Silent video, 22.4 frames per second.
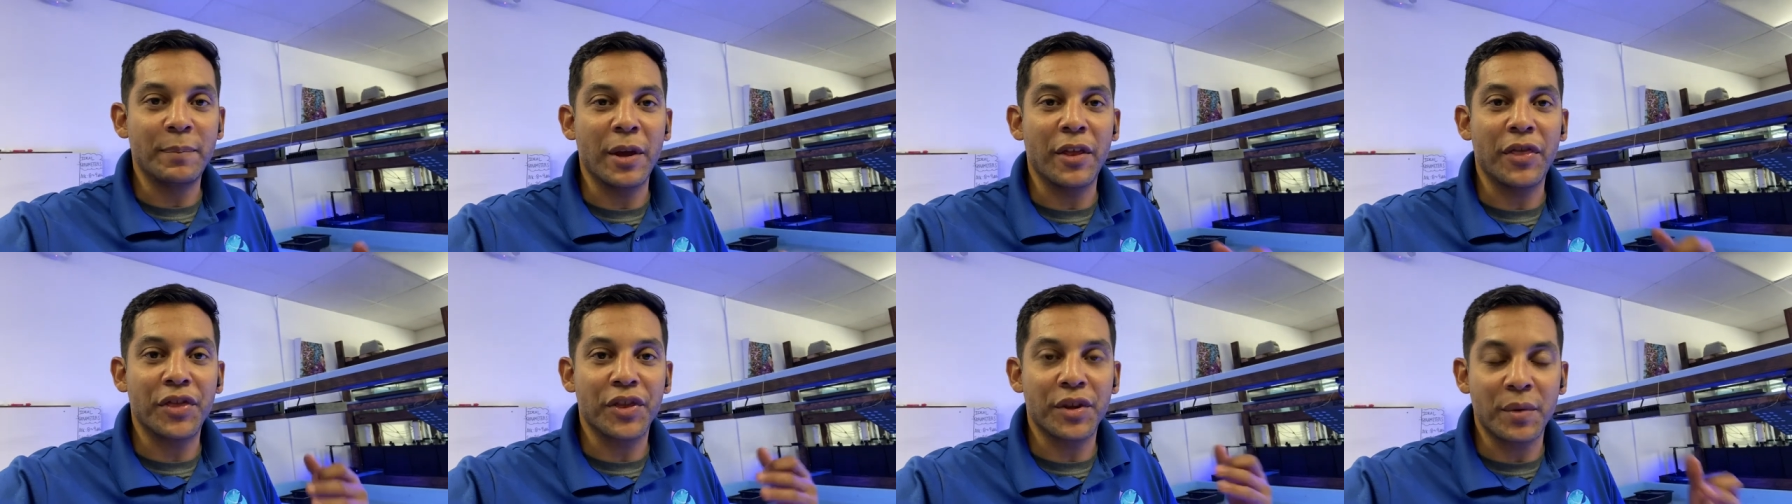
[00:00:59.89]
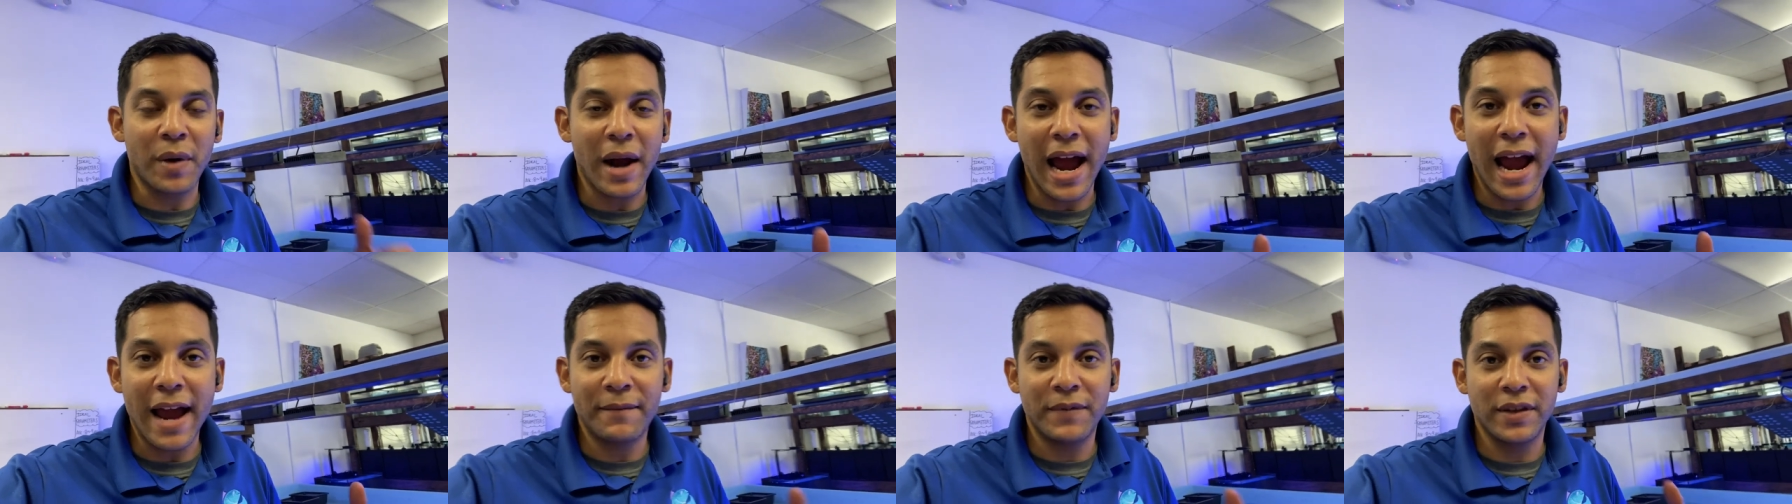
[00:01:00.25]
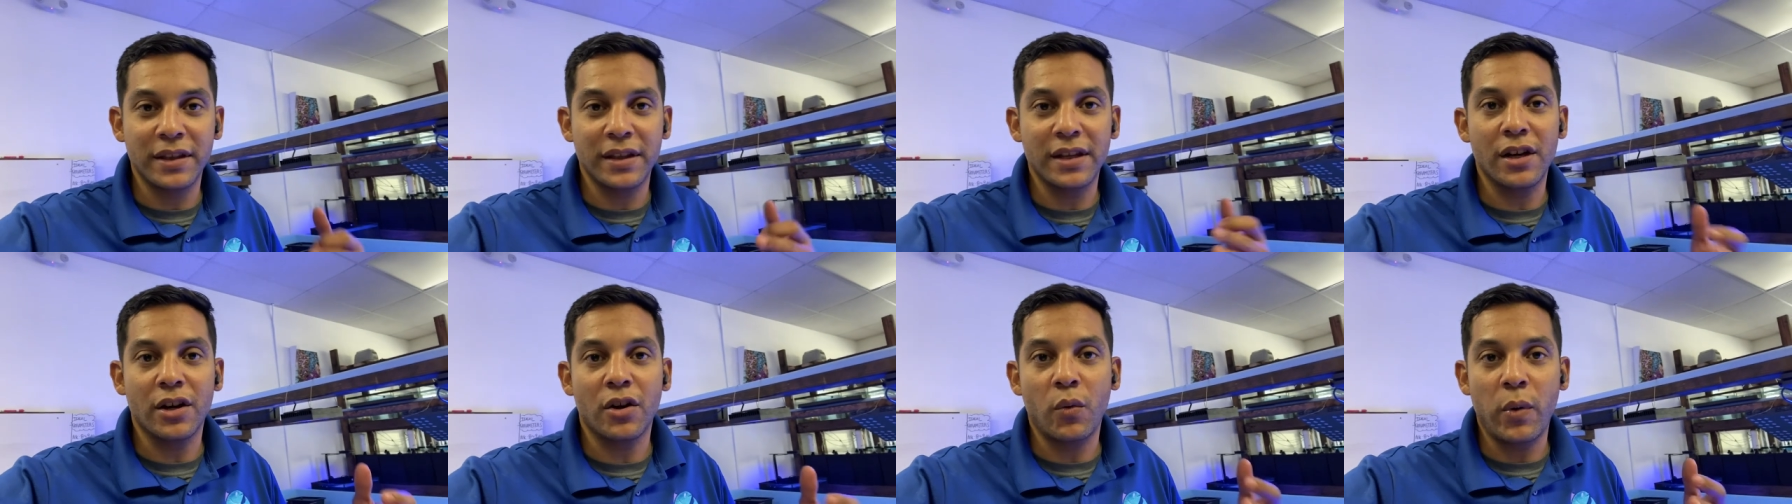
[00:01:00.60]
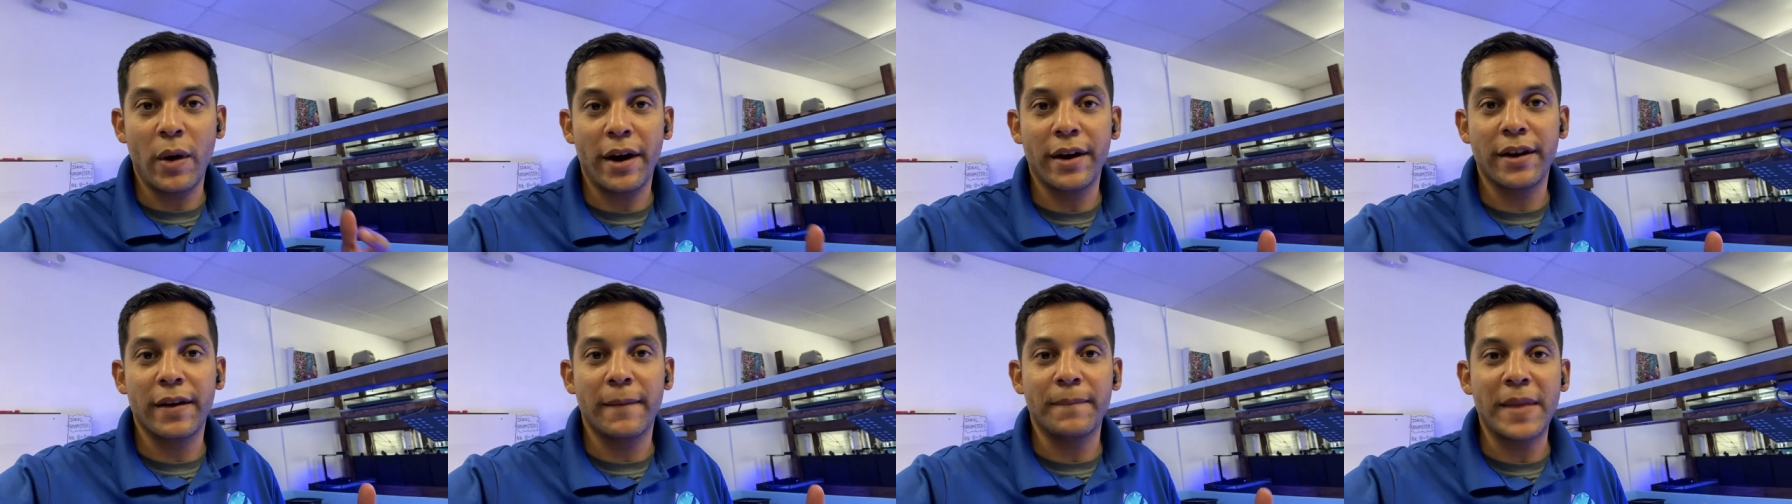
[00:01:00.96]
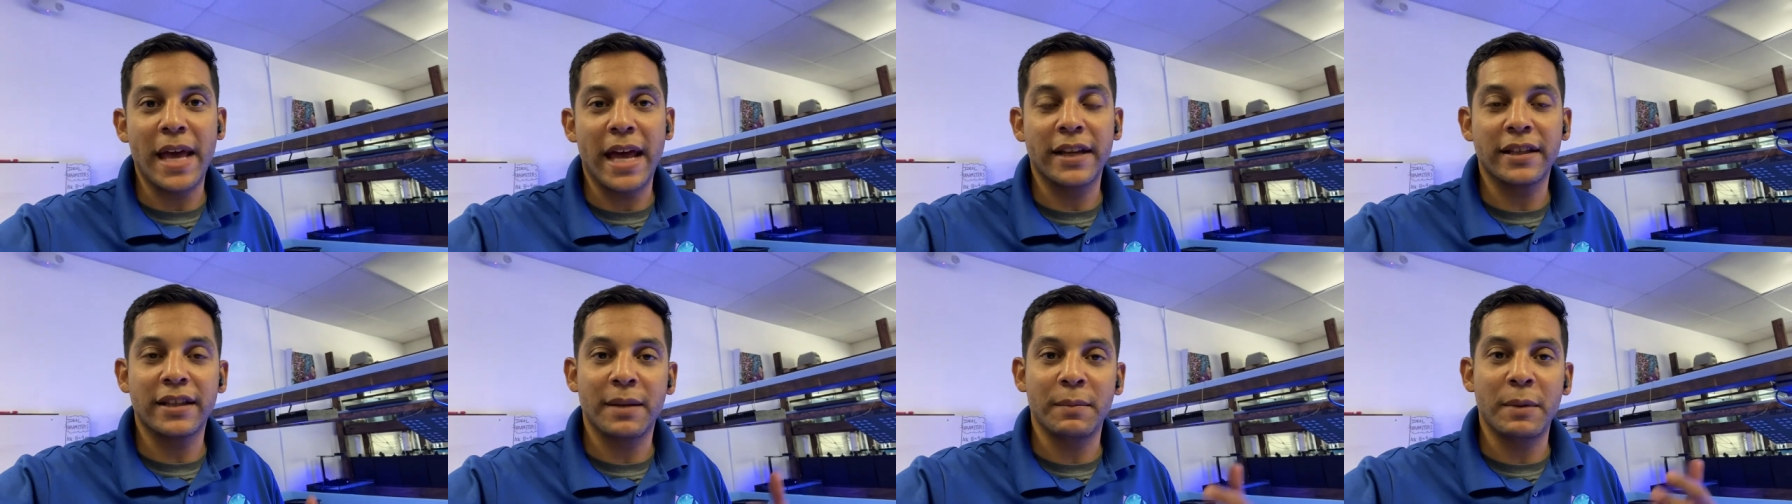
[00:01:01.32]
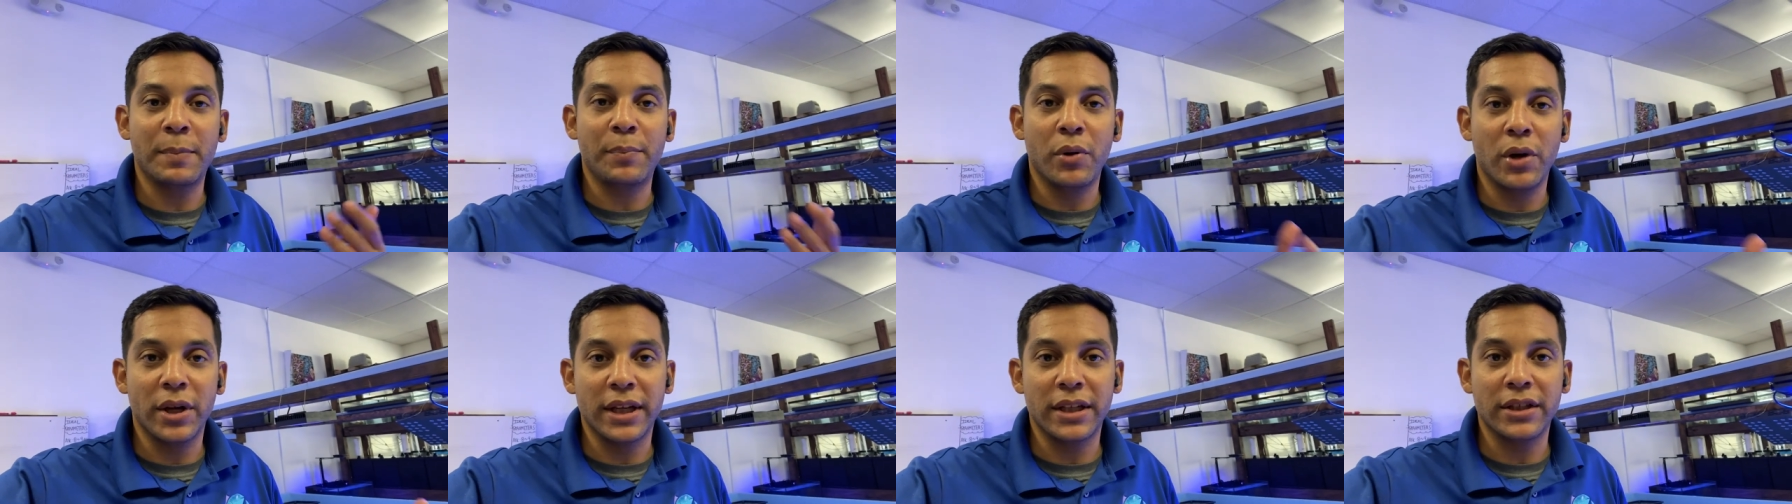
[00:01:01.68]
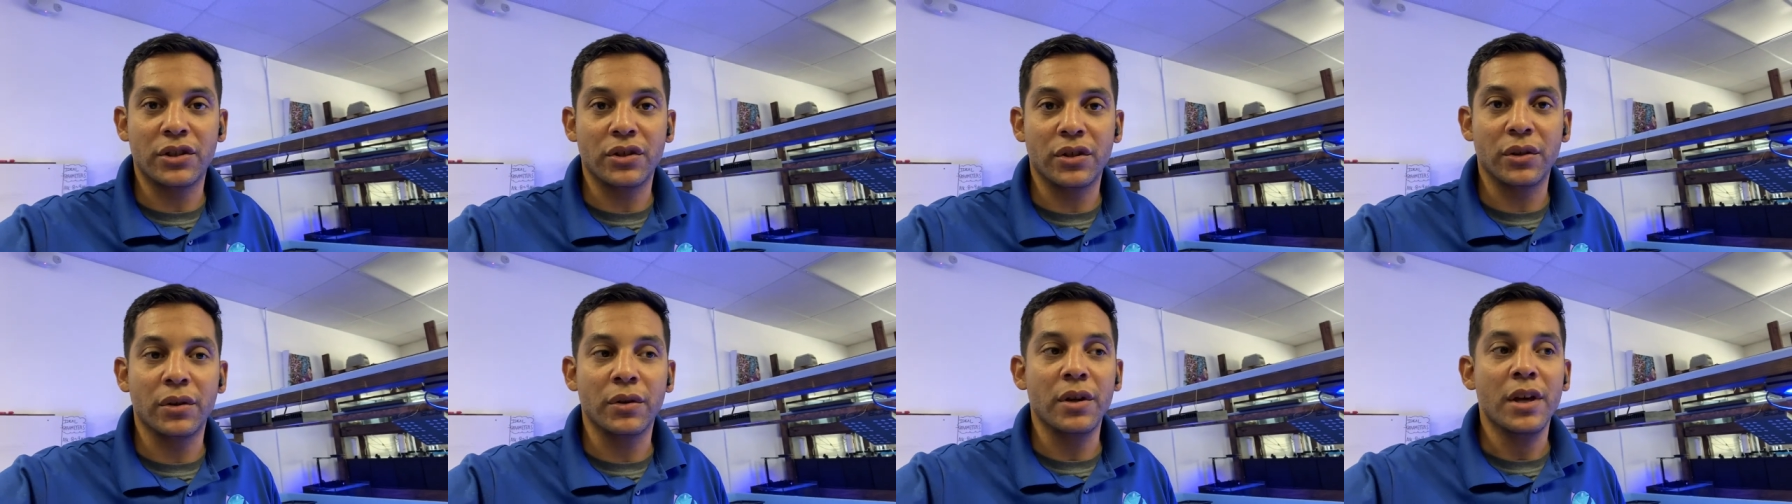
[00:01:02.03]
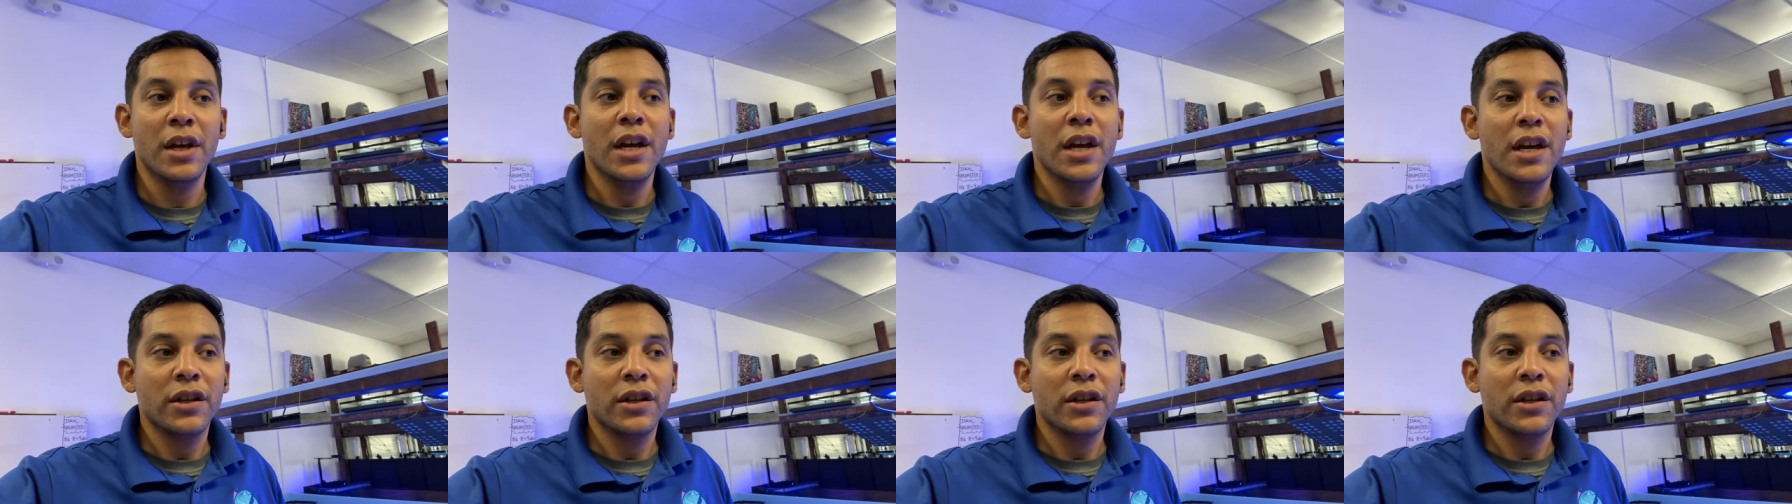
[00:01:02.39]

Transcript: but thrive in the aquarium that it's going to be put into.